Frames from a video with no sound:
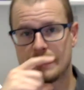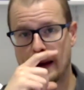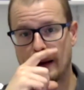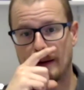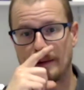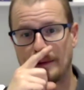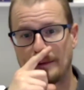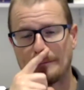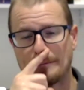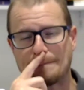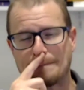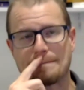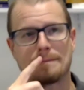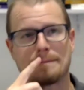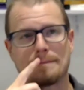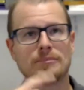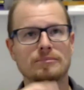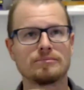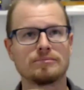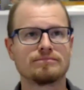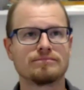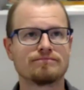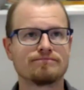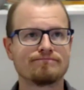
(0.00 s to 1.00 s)
Now,
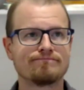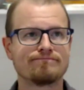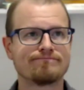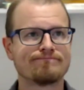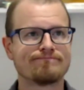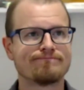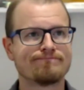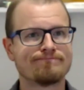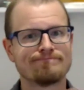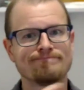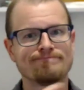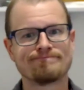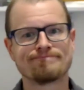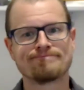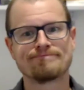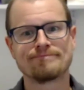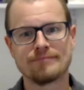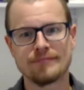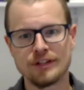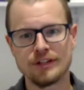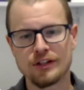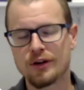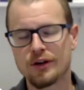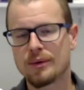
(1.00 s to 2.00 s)

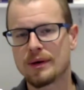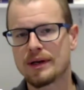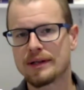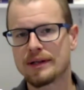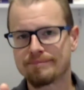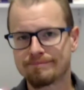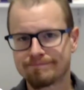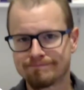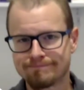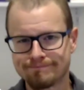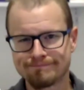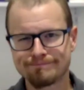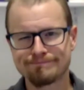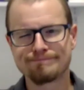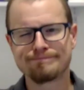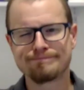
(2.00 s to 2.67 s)
you know what?